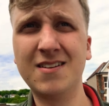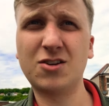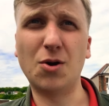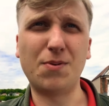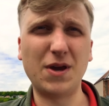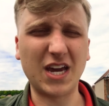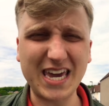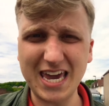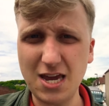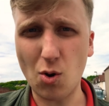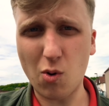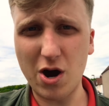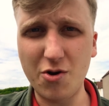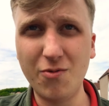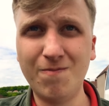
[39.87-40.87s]
Could be a key
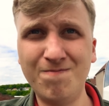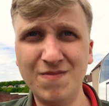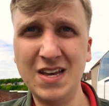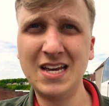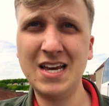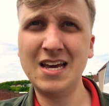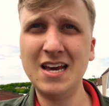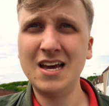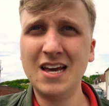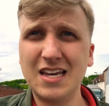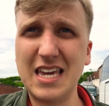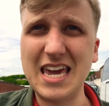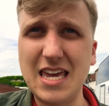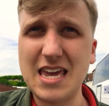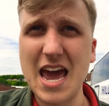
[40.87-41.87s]
quote,
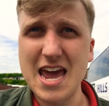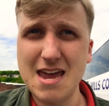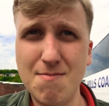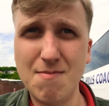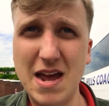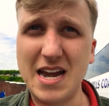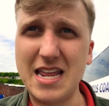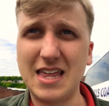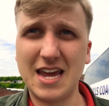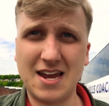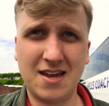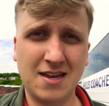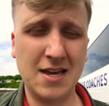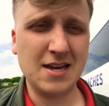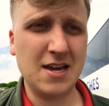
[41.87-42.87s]
key game, anything.